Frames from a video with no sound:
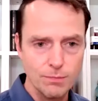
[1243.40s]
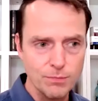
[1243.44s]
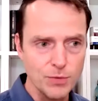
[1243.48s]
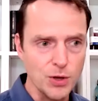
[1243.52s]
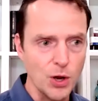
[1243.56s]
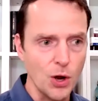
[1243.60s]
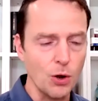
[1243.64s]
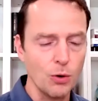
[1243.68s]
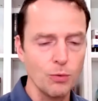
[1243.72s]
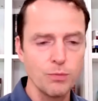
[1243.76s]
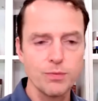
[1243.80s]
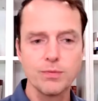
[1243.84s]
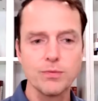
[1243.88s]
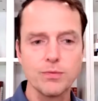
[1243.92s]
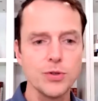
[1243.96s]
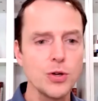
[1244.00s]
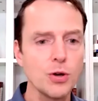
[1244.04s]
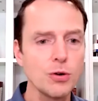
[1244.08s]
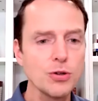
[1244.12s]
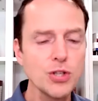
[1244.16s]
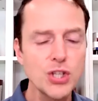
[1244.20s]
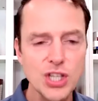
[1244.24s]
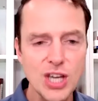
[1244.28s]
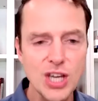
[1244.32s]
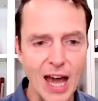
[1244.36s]
you know,
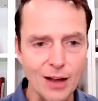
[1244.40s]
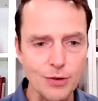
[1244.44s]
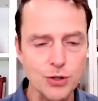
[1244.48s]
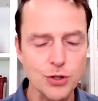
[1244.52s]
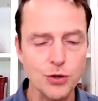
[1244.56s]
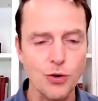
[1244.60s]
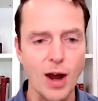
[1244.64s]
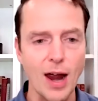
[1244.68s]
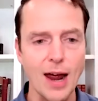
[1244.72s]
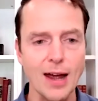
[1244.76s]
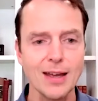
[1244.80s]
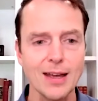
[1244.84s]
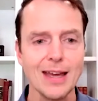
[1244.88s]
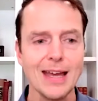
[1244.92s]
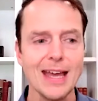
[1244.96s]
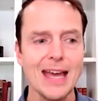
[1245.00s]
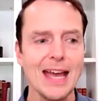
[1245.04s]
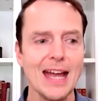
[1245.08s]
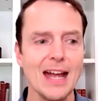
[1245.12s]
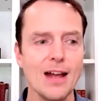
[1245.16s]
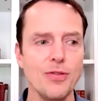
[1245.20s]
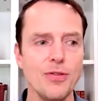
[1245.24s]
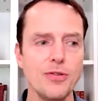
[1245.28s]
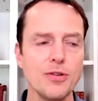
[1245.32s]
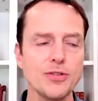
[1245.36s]
your GI tract.
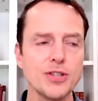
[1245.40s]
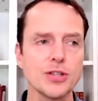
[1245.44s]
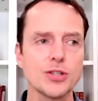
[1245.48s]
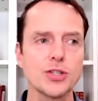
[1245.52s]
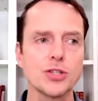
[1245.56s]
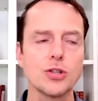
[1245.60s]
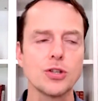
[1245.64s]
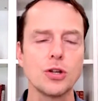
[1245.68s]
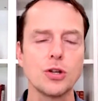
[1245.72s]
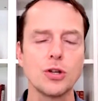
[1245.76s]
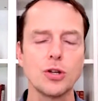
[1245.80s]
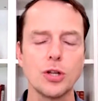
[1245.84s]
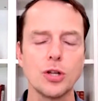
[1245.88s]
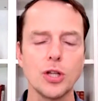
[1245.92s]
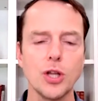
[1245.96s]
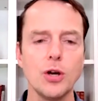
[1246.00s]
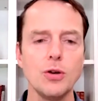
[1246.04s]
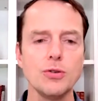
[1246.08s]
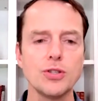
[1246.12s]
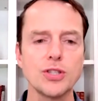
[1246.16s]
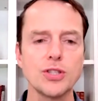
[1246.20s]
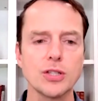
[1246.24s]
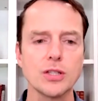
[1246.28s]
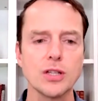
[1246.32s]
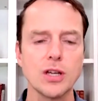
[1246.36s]
There's this
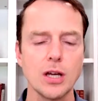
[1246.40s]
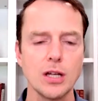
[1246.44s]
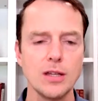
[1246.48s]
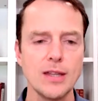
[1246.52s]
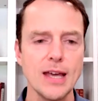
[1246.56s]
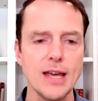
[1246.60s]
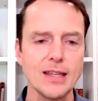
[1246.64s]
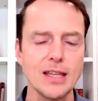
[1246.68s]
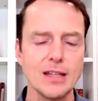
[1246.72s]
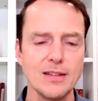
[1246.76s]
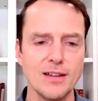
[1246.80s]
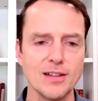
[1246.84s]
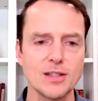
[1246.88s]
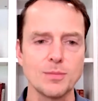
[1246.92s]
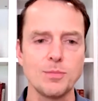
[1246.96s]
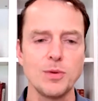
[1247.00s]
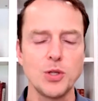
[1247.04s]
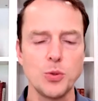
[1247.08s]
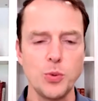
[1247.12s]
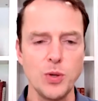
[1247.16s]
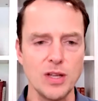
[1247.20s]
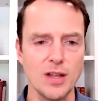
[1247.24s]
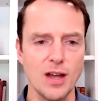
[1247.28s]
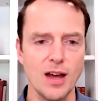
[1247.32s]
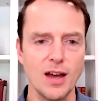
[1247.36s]
close connectedness
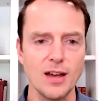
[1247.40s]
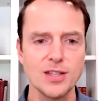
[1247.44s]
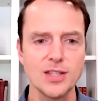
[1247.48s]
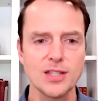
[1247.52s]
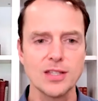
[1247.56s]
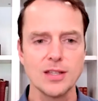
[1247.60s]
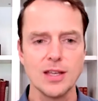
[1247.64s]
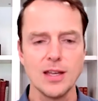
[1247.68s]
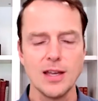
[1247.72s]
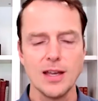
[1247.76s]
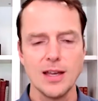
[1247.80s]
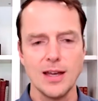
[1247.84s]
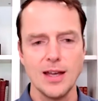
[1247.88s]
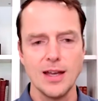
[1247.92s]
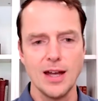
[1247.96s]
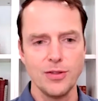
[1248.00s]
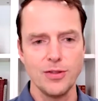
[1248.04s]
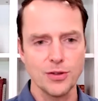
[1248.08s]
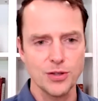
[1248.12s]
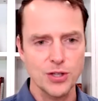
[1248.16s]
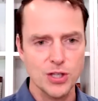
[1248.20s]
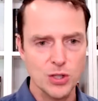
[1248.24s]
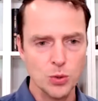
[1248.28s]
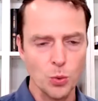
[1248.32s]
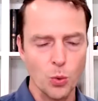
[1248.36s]
between us
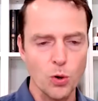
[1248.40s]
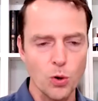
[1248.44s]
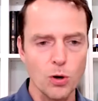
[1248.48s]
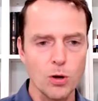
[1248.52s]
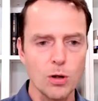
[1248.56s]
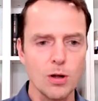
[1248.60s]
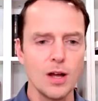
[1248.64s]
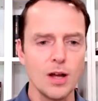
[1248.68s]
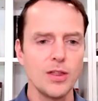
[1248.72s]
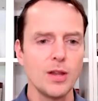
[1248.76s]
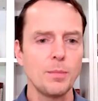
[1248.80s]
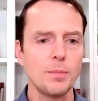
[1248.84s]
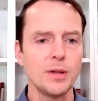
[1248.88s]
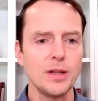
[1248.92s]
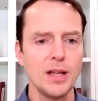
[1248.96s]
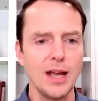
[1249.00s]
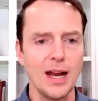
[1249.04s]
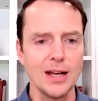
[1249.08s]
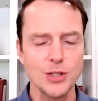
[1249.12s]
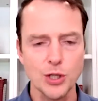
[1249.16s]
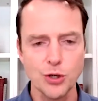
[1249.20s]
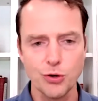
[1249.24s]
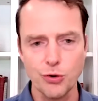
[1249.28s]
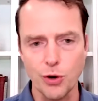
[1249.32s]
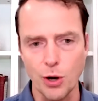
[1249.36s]
and the soil and the
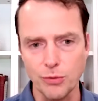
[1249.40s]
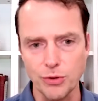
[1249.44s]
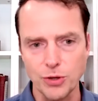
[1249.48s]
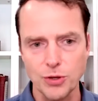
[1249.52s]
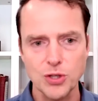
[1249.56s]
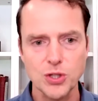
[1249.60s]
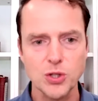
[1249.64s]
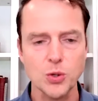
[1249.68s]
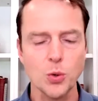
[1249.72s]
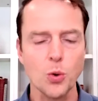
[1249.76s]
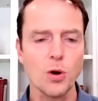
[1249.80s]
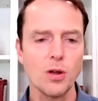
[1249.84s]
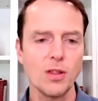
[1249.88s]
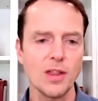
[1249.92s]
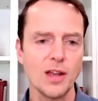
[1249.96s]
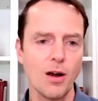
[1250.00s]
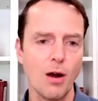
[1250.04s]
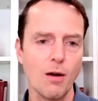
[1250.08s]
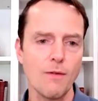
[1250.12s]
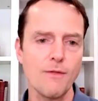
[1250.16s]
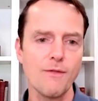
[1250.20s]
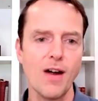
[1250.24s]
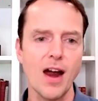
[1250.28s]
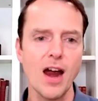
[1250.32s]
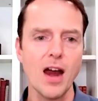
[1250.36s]
plants that grow in the soil and
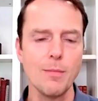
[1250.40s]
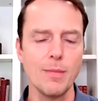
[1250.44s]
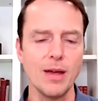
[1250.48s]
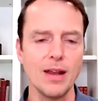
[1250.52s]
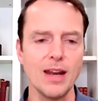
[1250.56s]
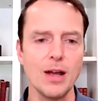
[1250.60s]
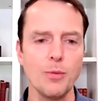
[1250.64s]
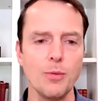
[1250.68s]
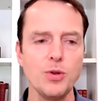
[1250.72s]
our environment.